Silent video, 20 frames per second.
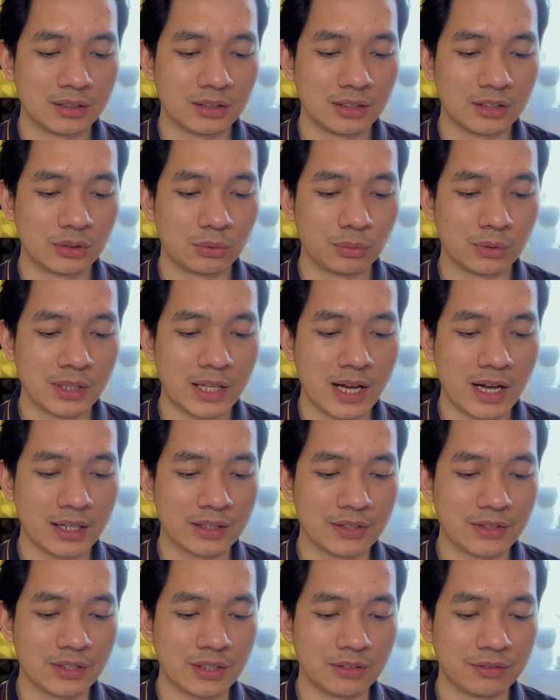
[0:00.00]
it will
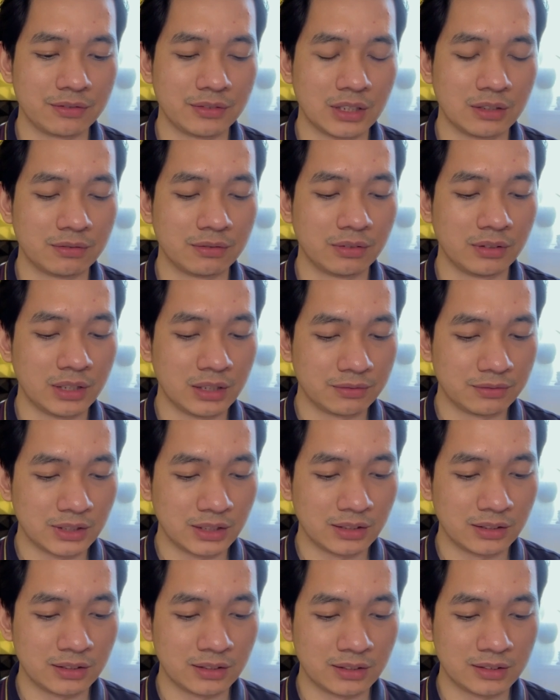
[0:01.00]
ask if they've lived
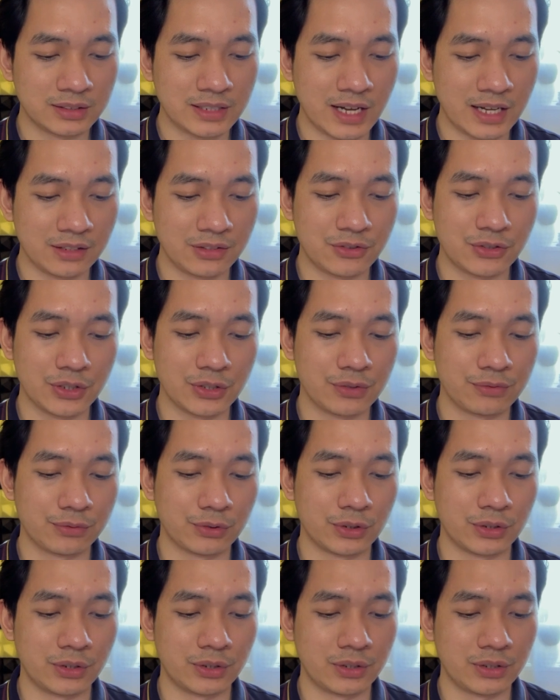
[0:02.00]
in this address
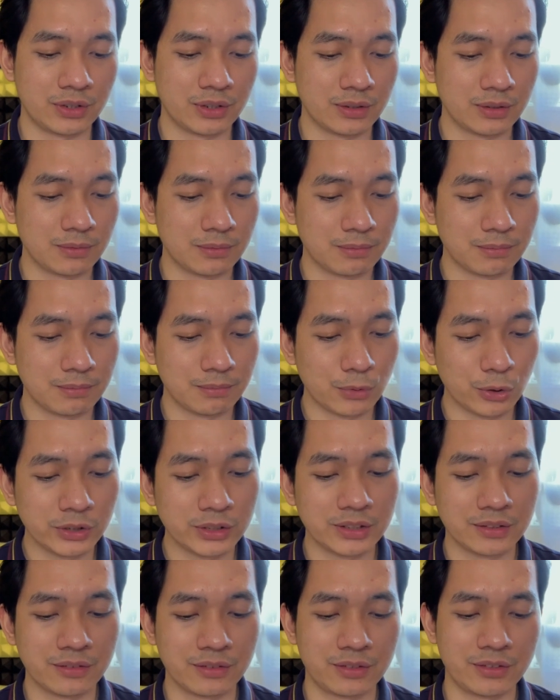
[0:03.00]
for more
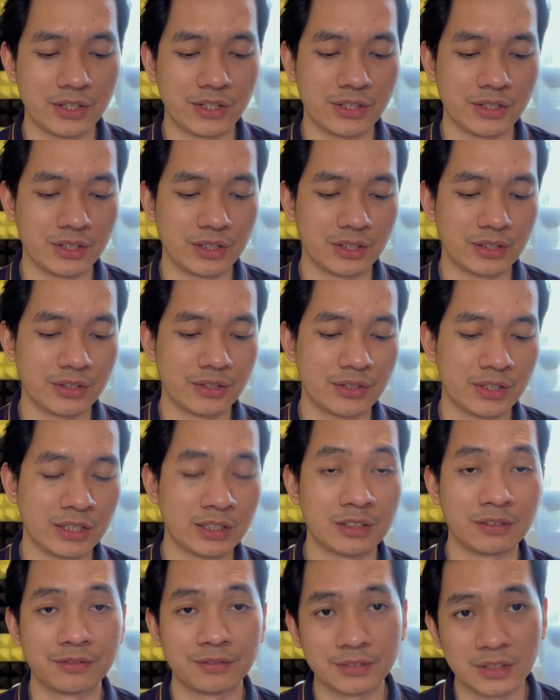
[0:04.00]
than 3 years,
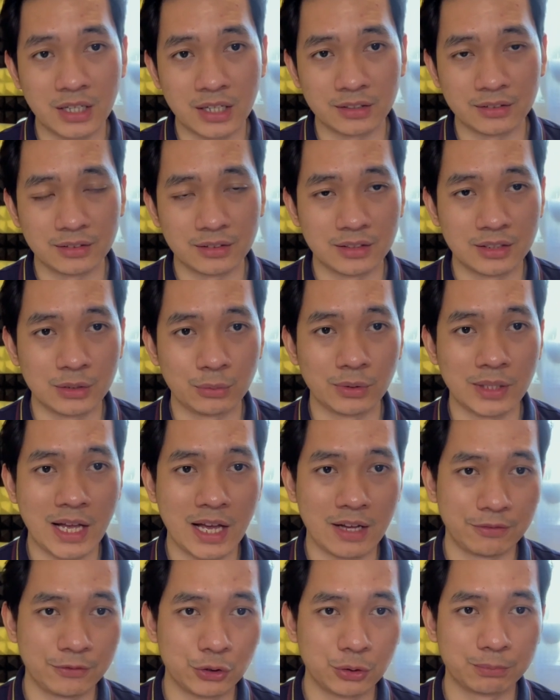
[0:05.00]
and if not, they will
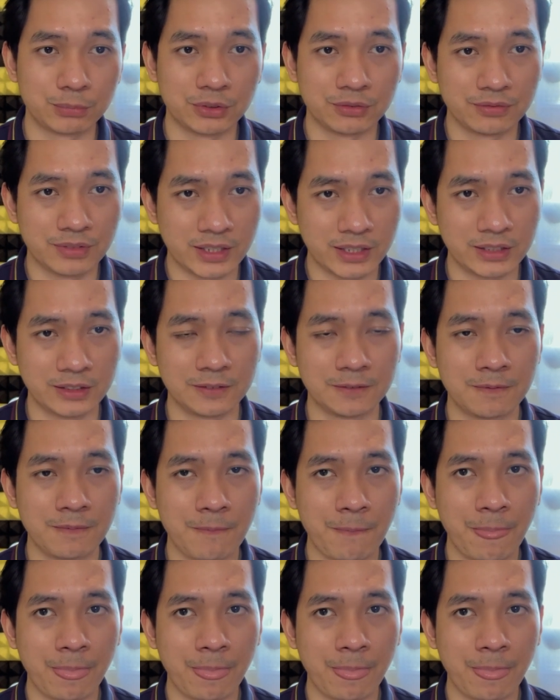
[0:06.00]
have to provide,